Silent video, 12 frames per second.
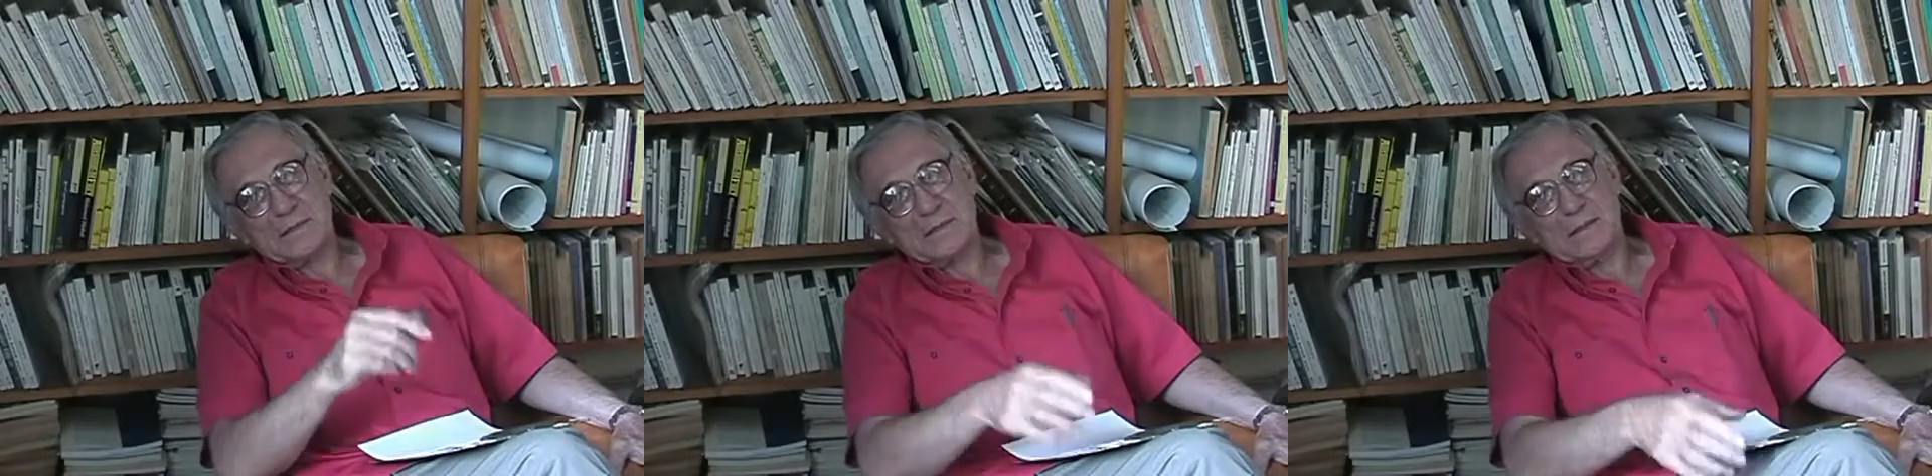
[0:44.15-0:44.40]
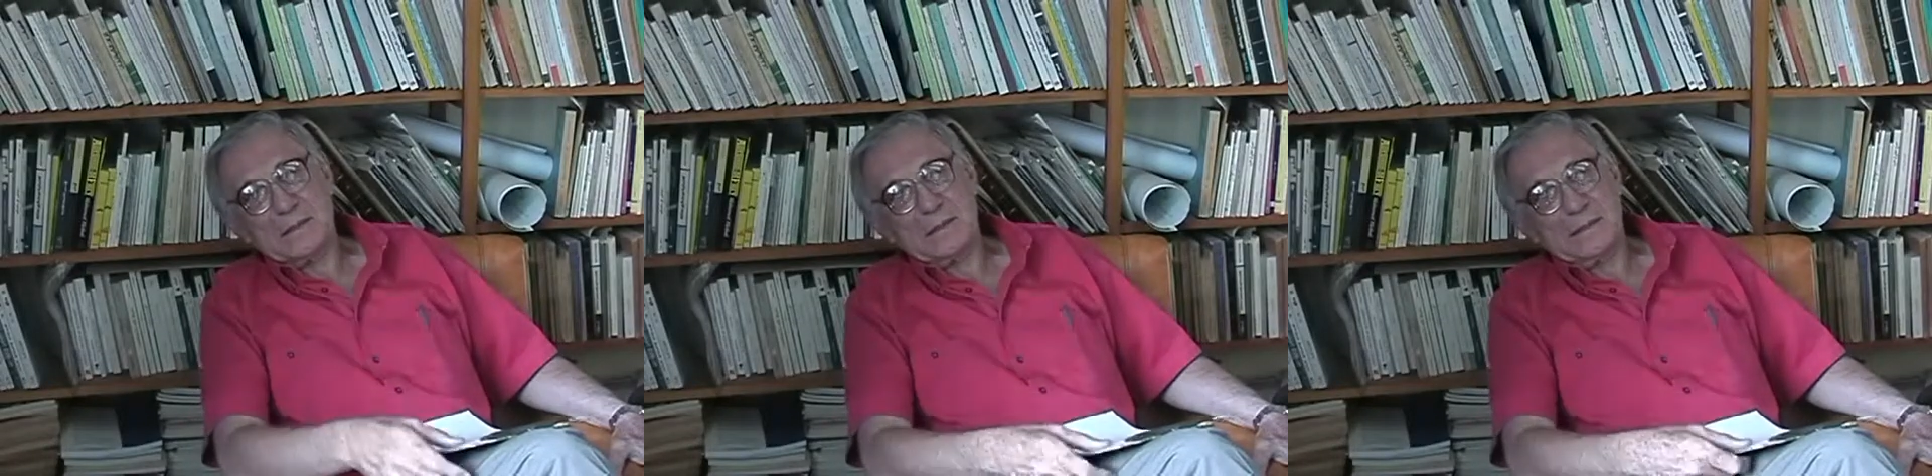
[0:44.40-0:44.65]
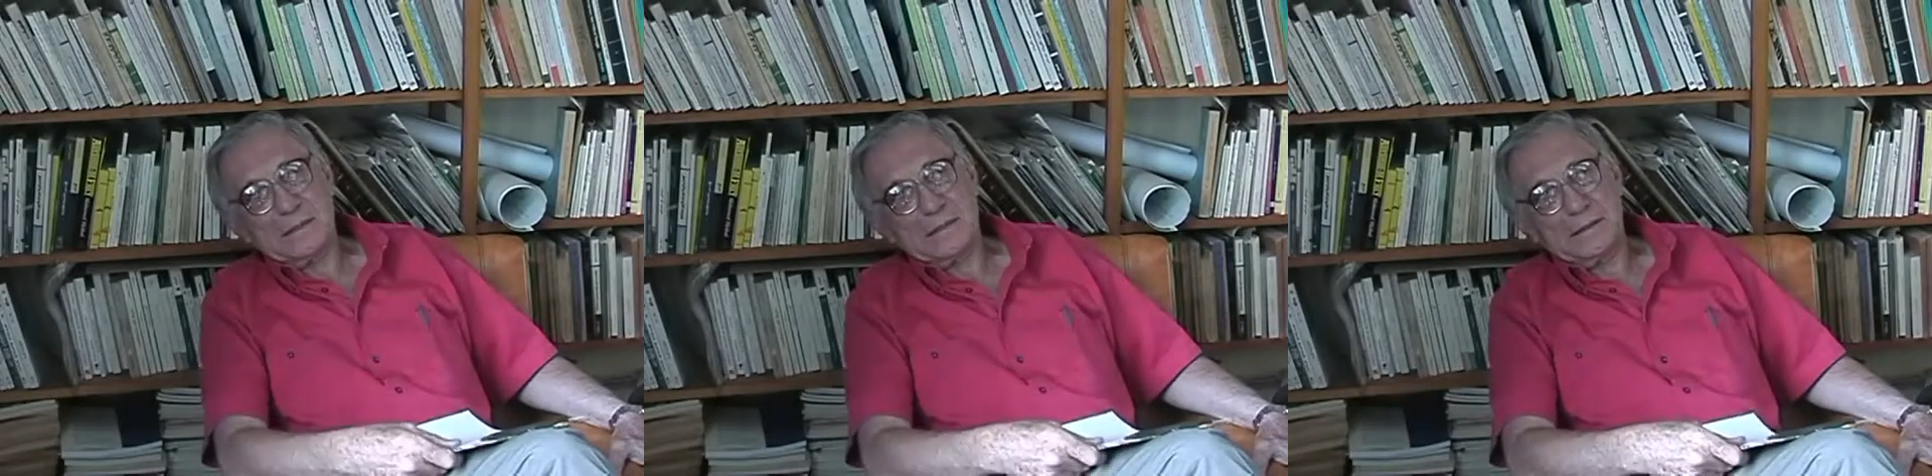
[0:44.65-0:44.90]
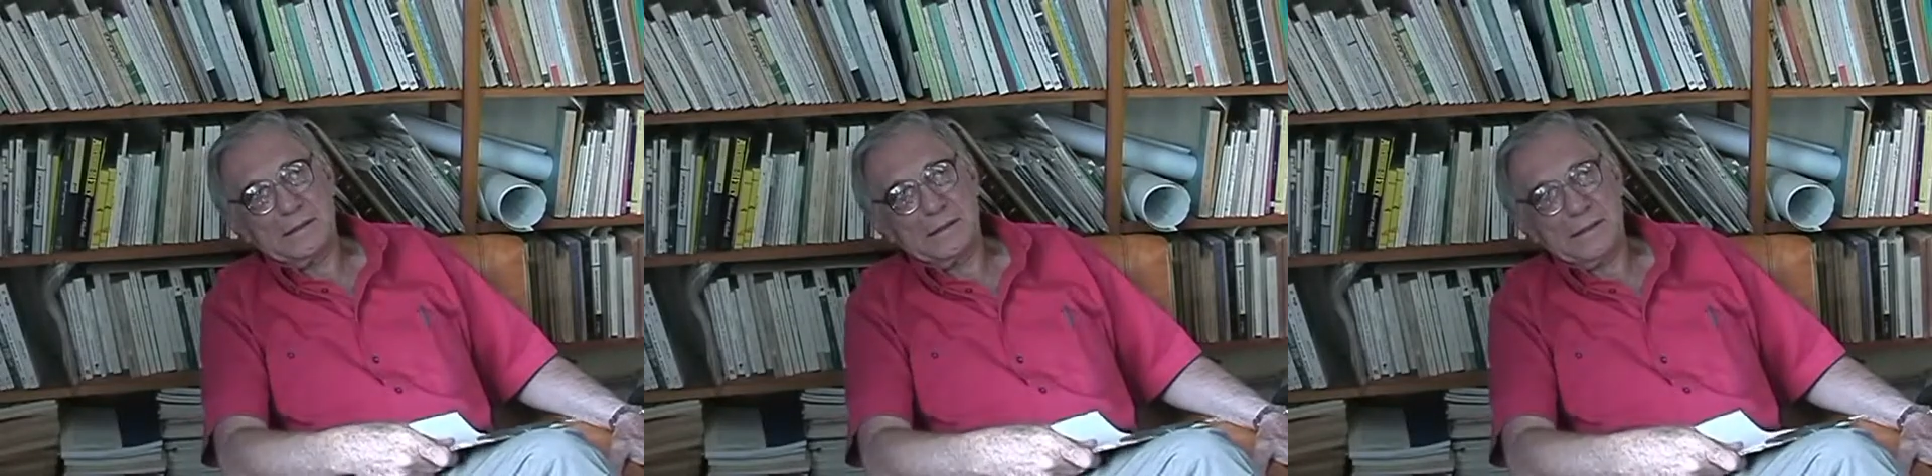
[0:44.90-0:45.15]

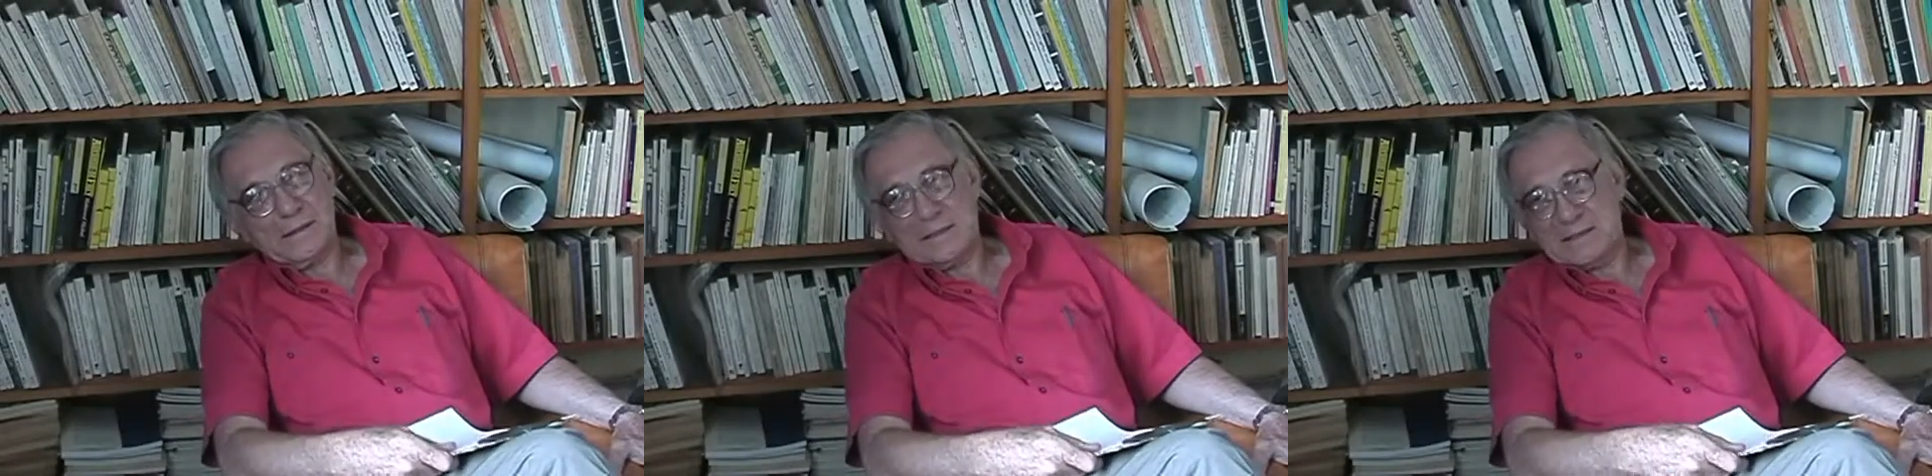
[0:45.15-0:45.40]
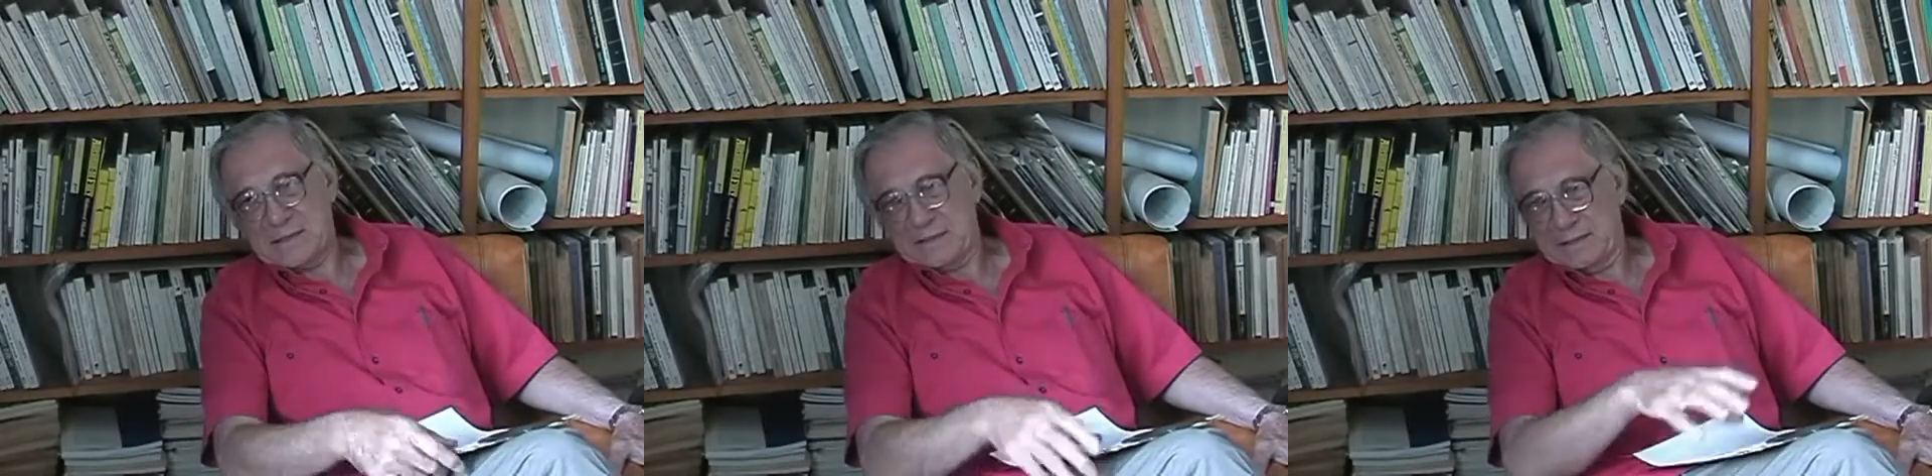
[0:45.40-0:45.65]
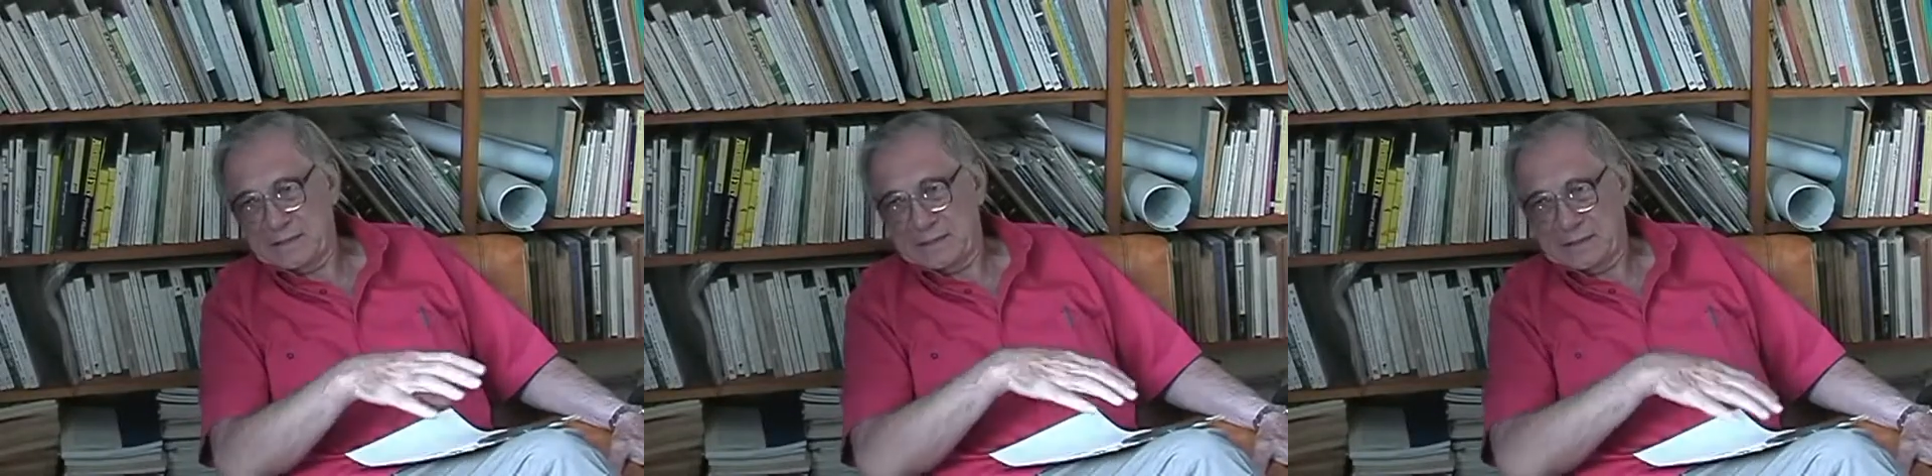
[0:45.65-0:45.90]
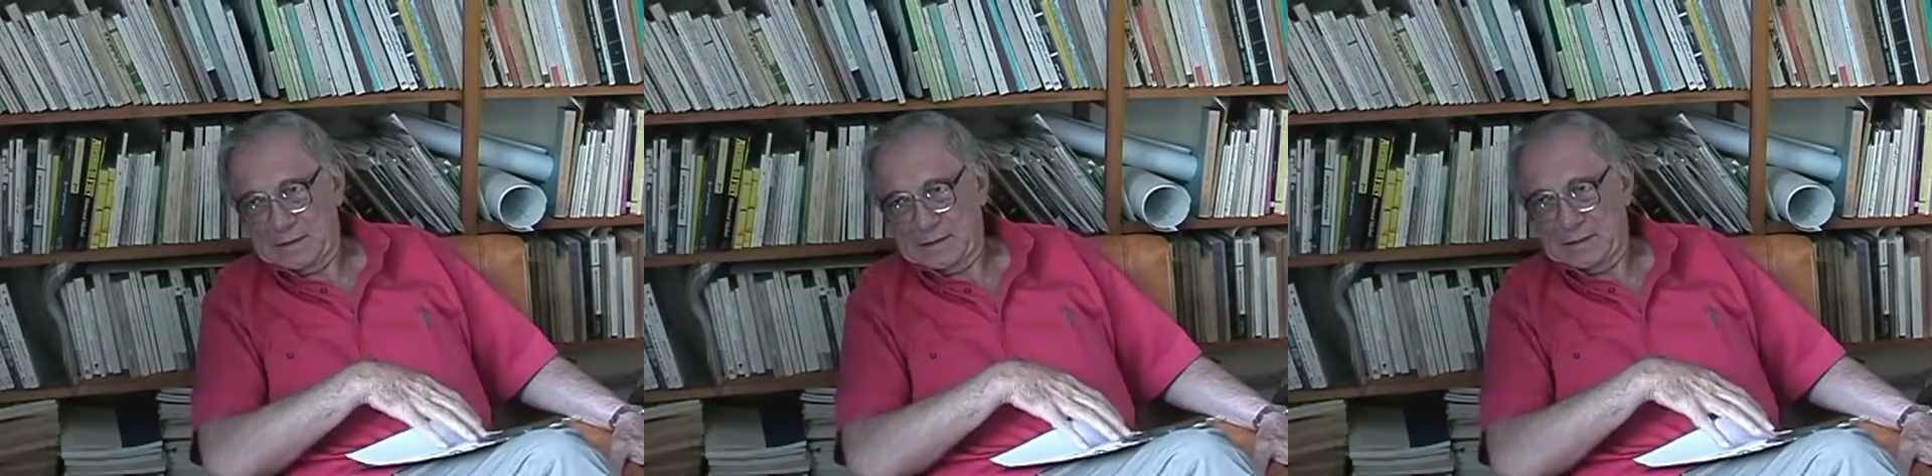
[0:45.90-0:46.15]
uh, in 1970